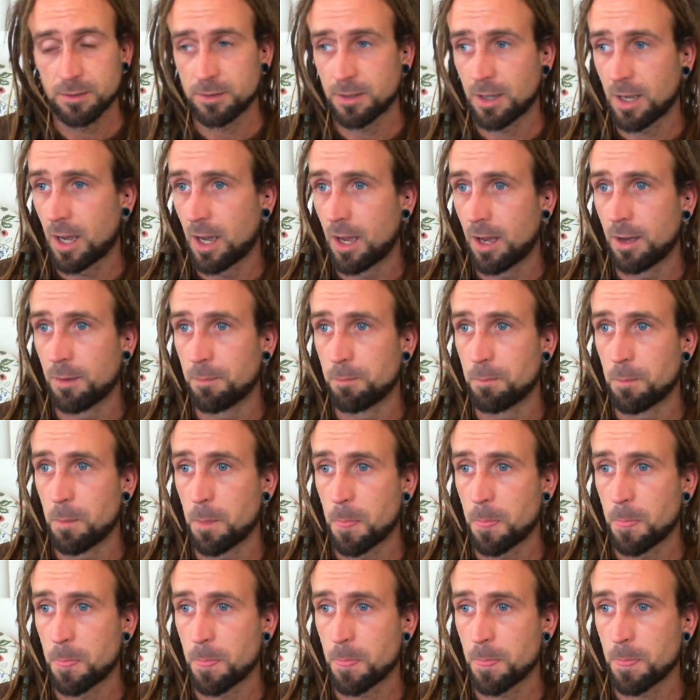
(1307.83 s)

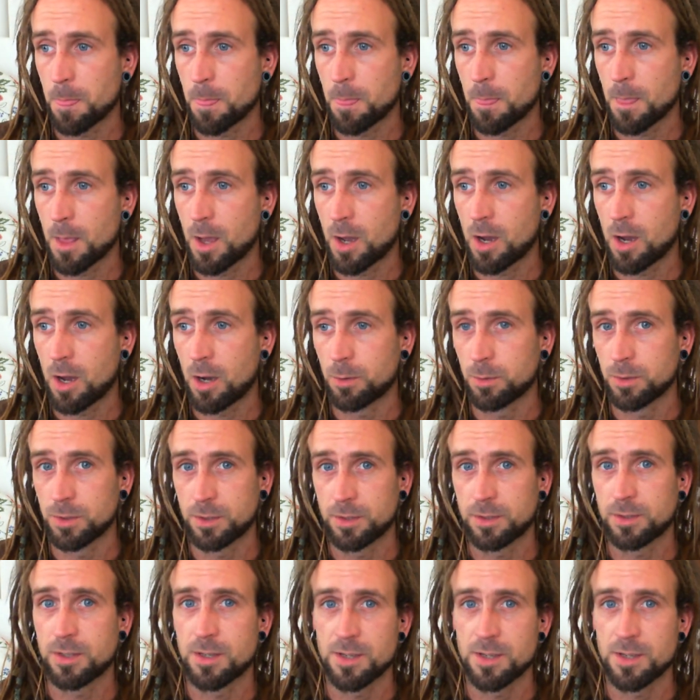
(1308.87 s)
I was